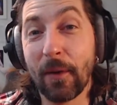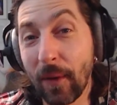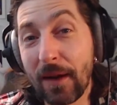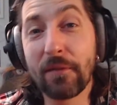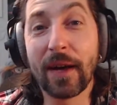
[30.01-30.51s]

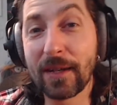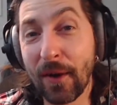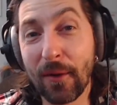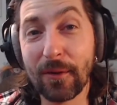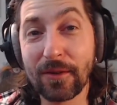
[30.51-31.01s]
What if I
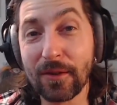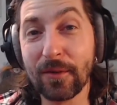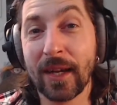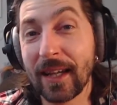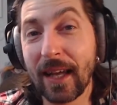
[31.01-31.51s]
told you
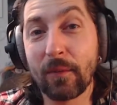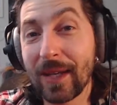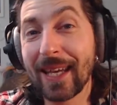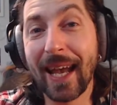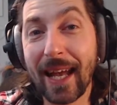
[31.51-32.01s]
that we
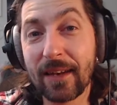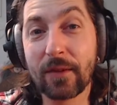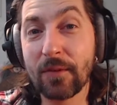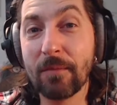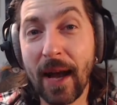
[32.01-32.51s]
can
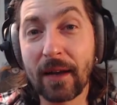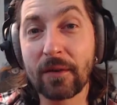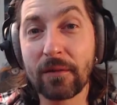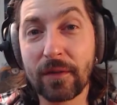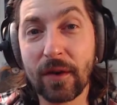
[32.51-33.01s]
do
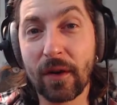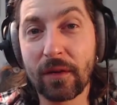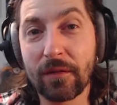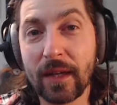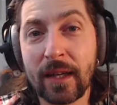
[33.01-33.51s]
macro
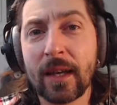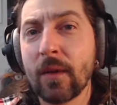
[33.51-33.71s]
photography